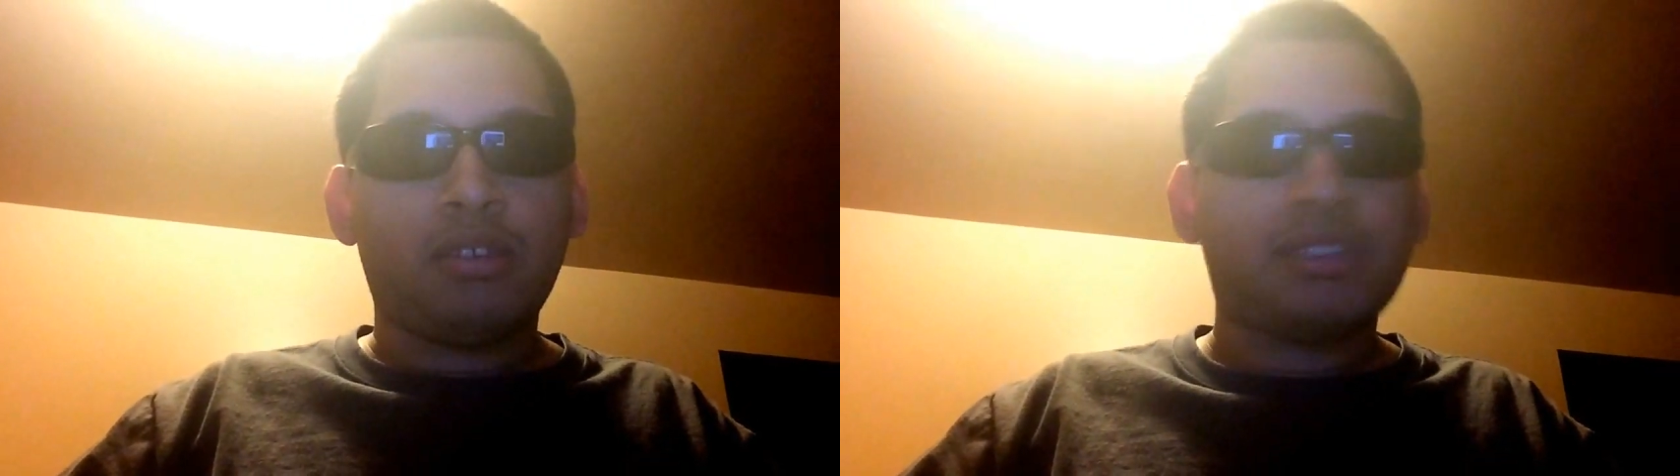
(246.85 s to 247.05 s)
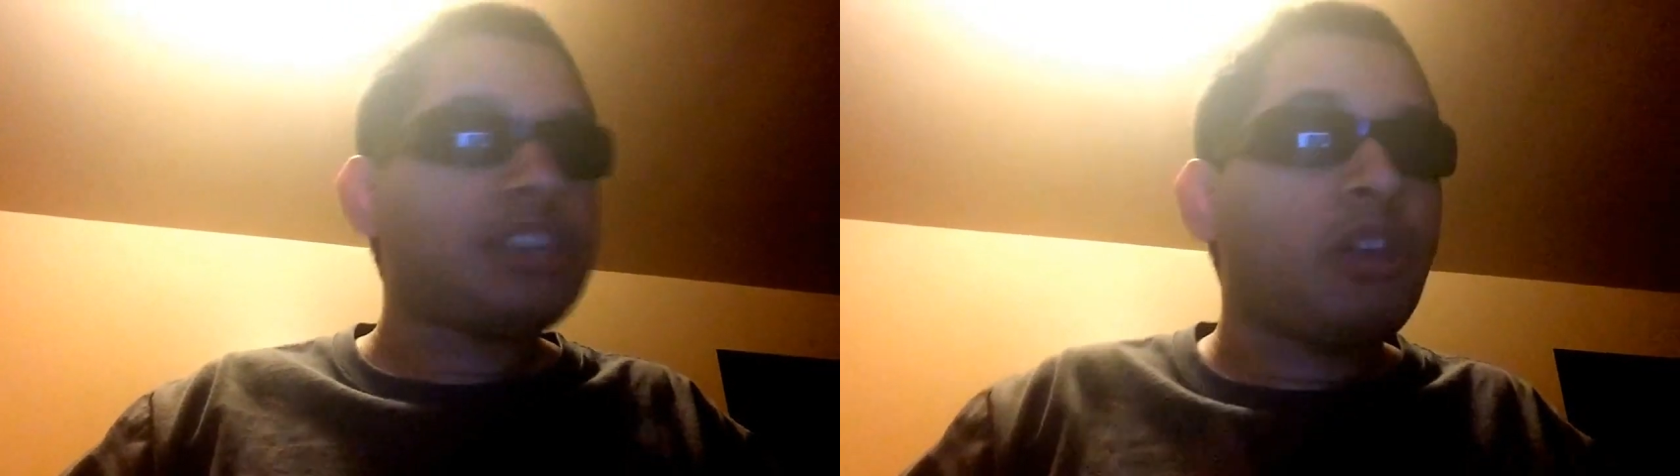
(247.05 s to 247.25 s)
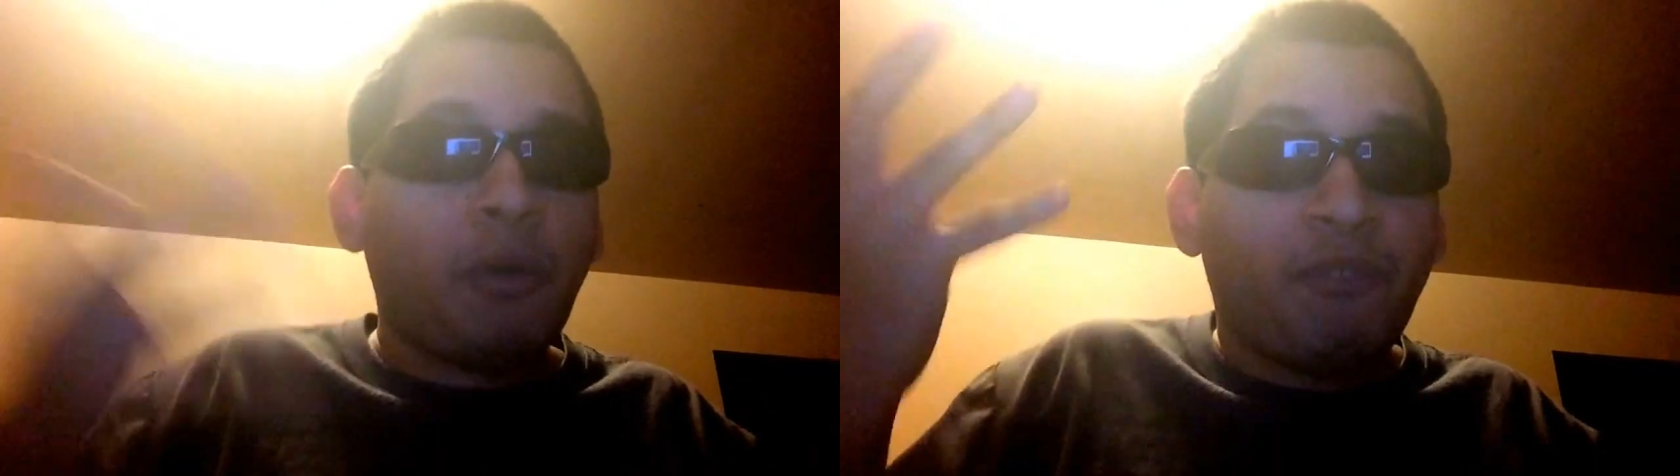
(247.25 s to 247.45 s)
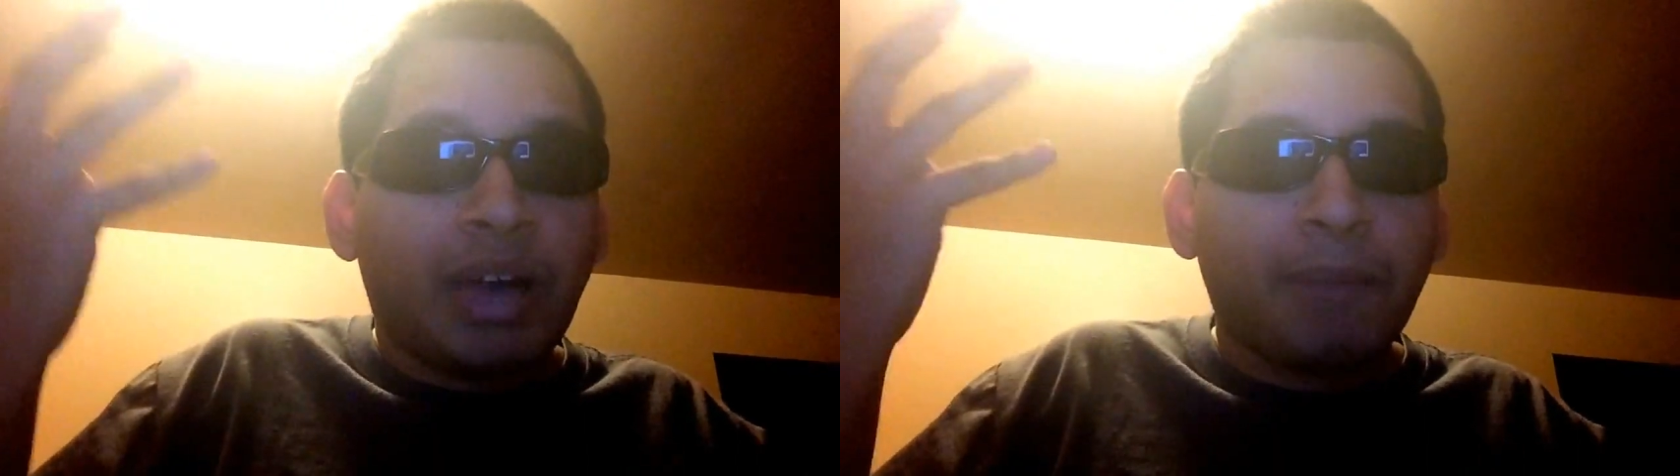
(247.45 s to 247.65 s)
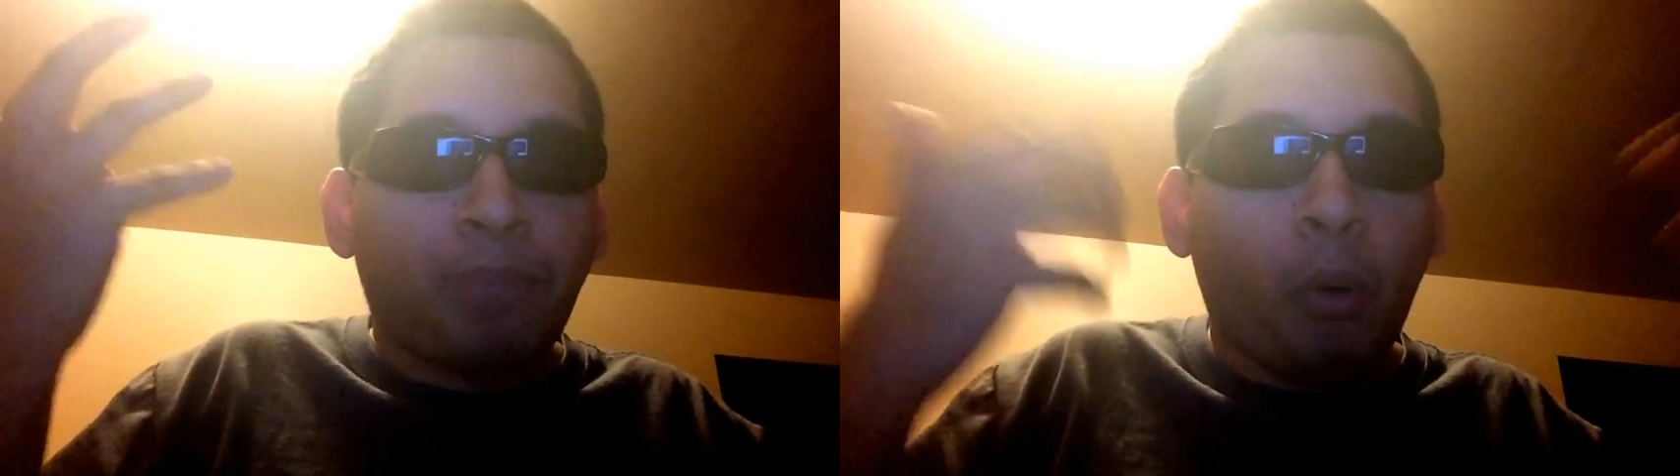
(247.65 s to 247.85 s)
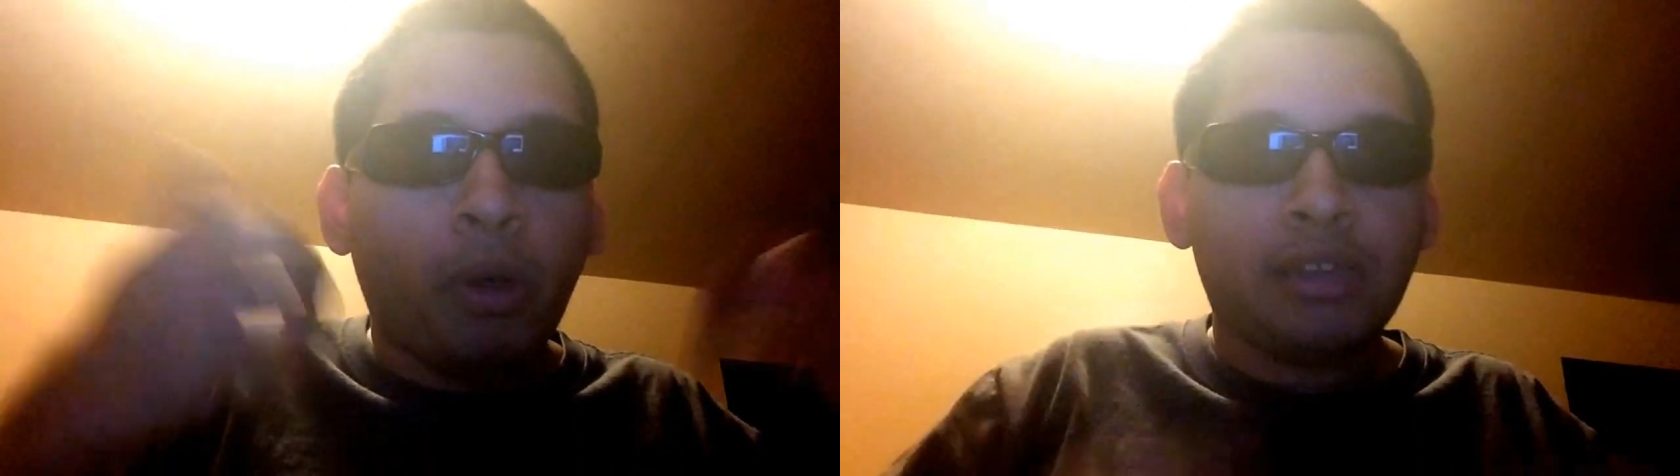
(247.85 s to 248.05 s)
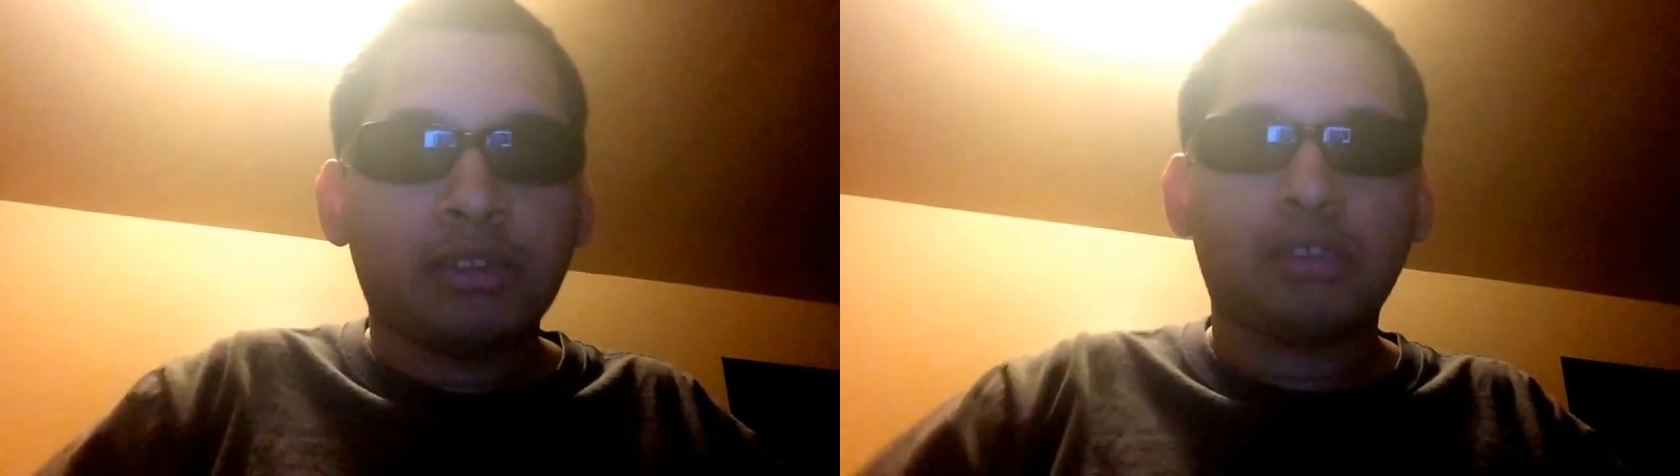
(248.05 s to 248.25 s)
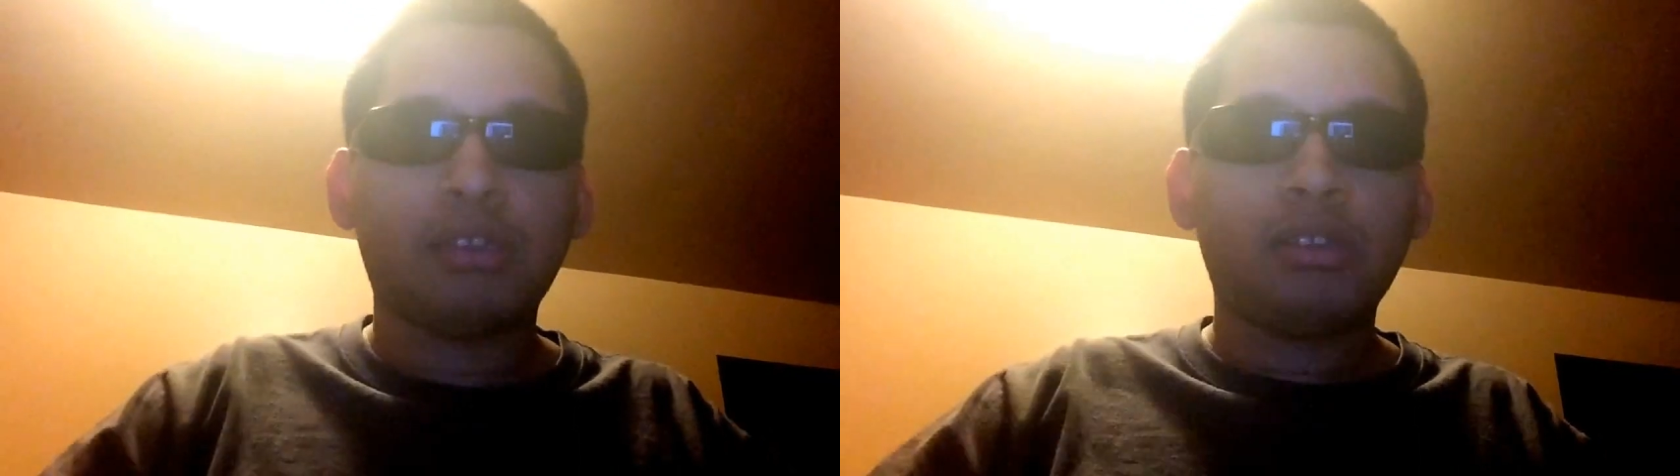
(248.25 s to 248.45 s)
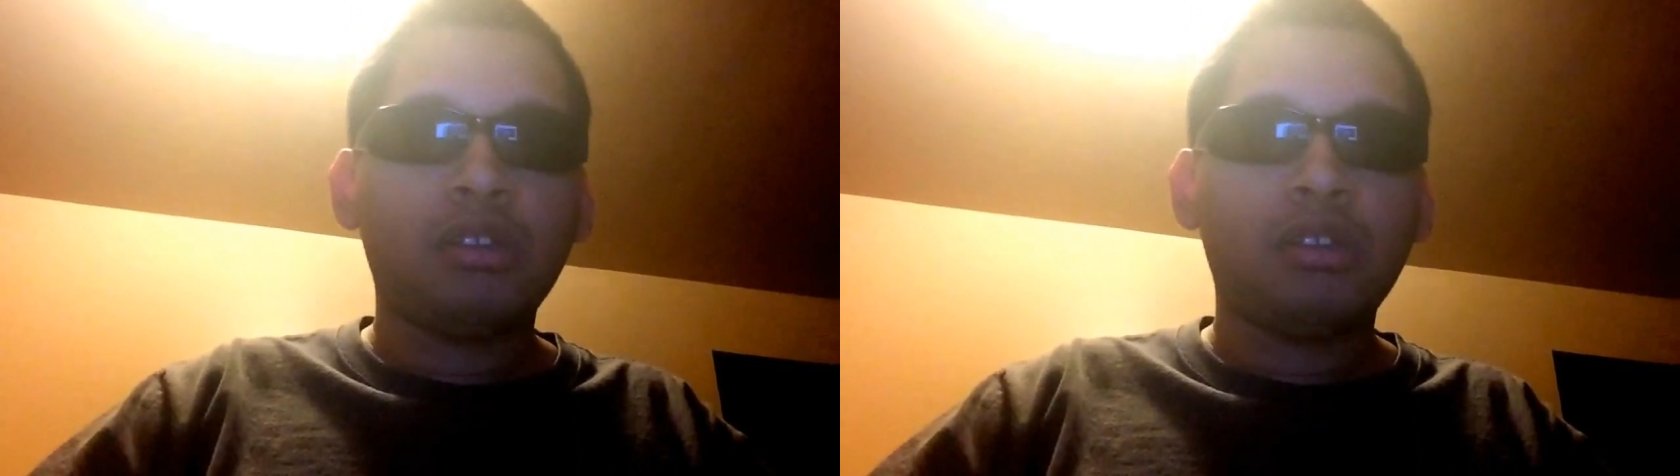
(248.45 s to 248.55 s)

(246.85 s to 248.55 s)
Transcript: that's the whole fucking point.